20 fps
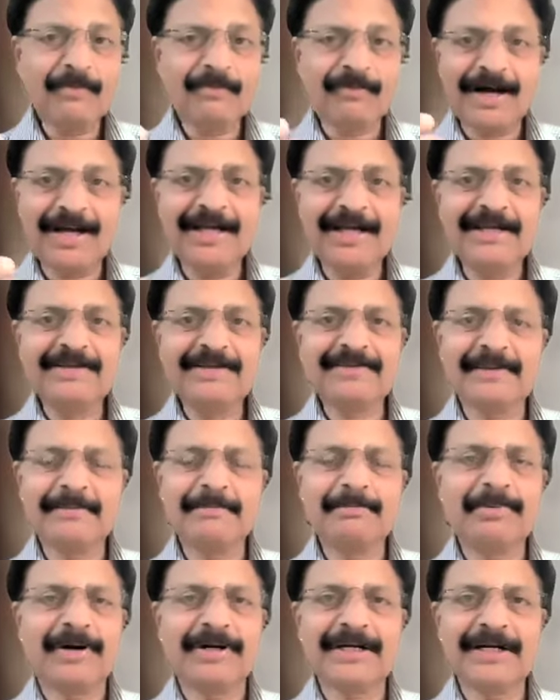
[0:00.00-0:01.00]
Now, why it is
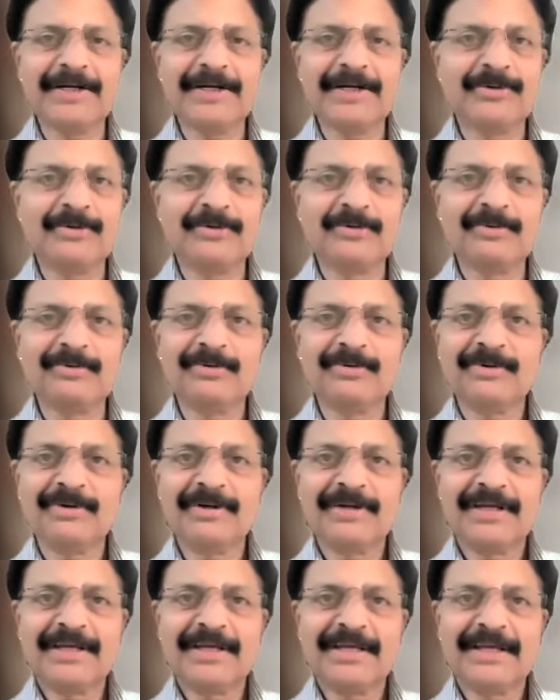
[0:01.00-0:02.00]
important to
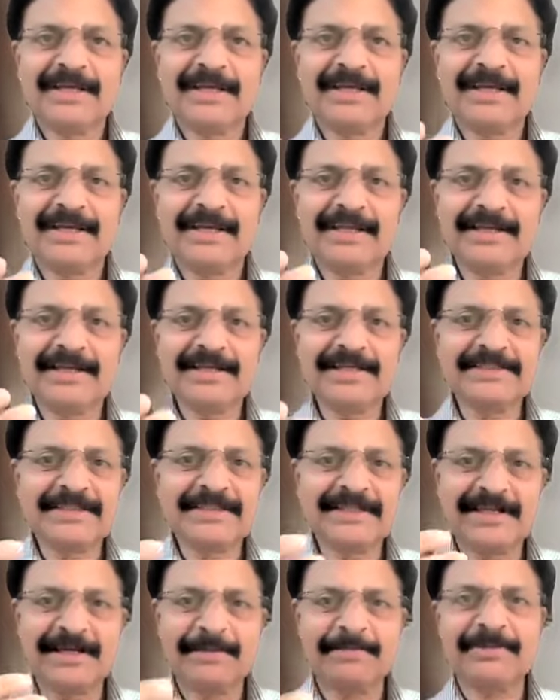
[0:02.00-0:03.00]
increase
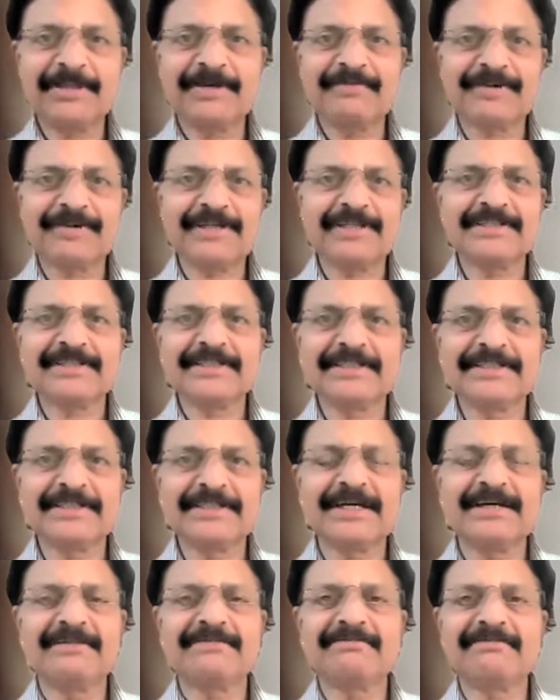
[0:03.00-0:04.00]
the depth of
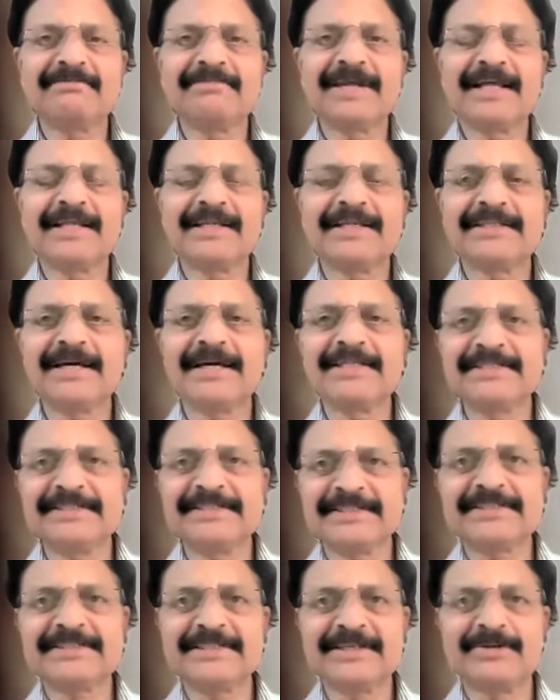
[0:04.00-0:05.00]
anesthesia rather than
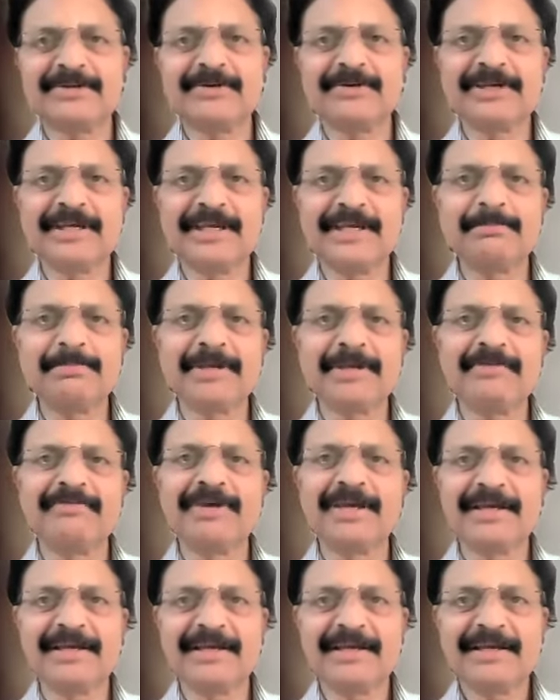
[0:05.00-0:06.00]
just keep
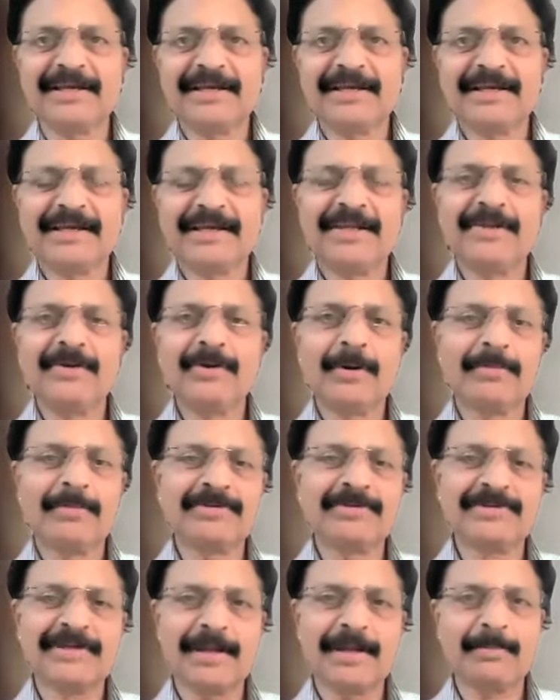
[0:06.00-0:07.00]
giving
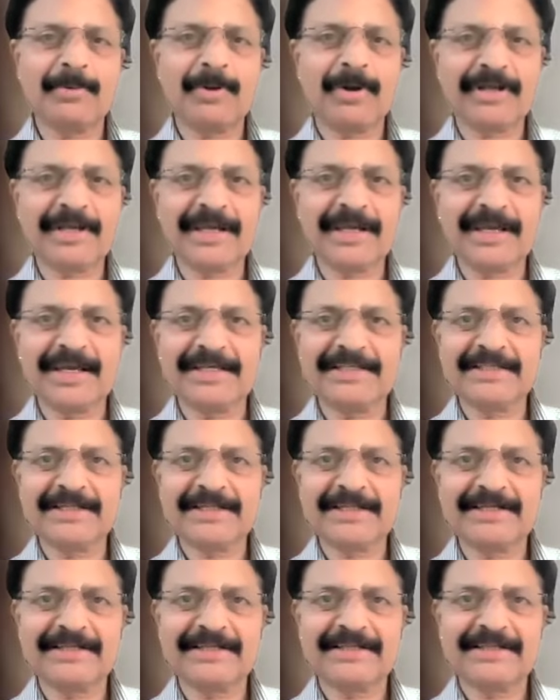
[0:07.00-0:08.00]
neuromuscular blocking
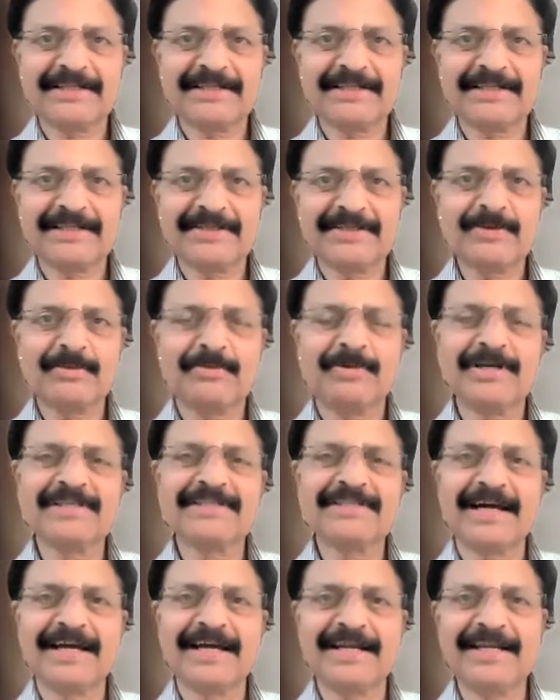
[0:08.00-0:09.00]
agent? So, what
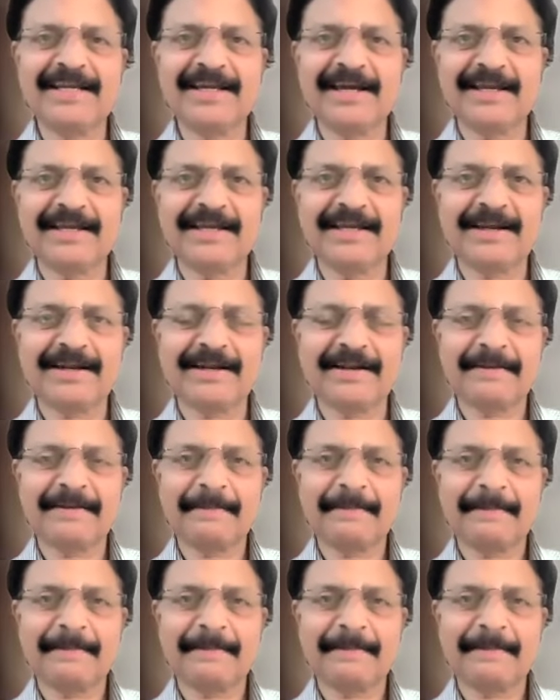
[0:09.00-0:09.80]
is the idea here?